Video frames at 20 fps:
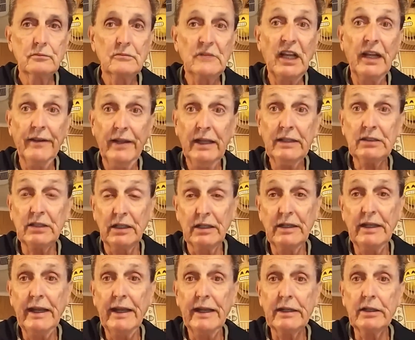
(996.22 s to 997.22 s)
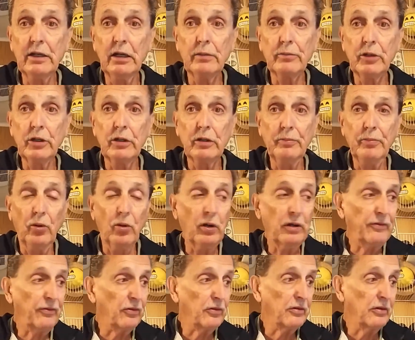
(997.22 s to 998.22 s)
Now that's a dadgum good
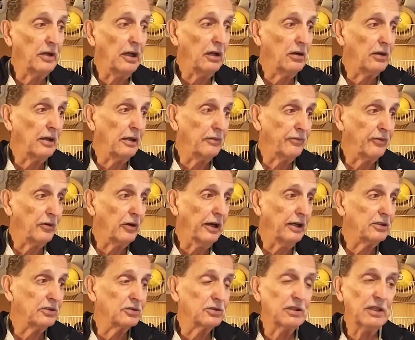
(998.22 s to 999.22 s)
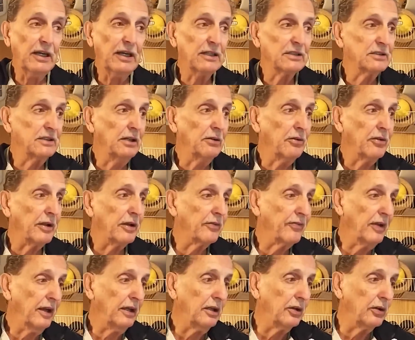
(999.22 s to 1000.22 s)
point for not uh, for exercise and everything.
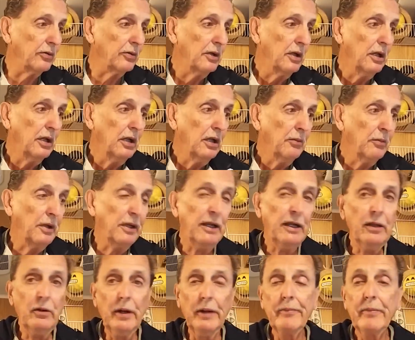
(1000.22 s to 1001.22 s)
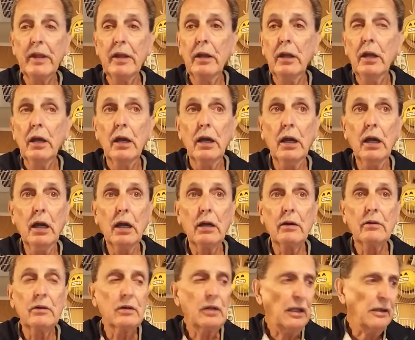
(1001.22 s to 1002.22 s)
Thank you. But anyway,
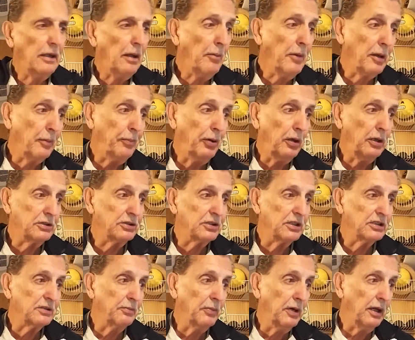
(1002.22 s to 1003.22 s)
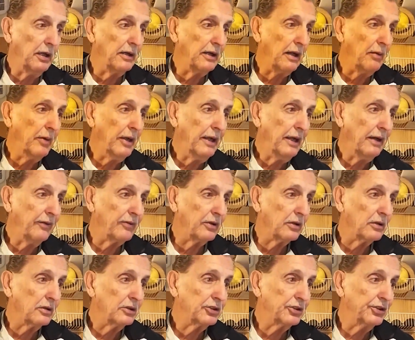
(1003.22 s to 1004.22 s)
uh, I'm going to punch this button. I may have
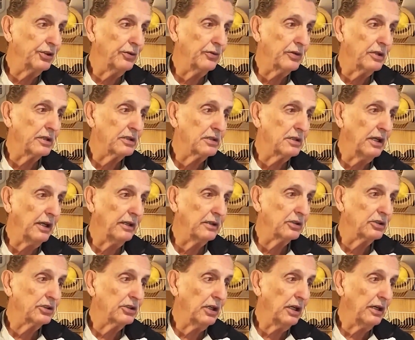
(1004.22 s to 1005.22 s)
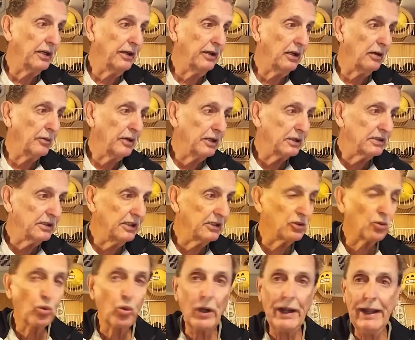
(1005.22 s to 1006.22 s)
to shoot this thing to shut it up. But it
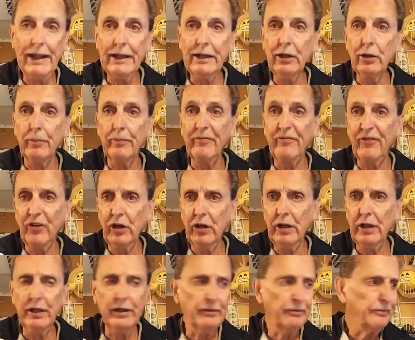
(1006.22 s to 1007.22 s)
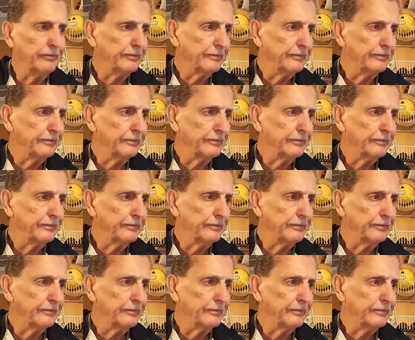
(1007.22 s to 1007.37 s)
says random fun.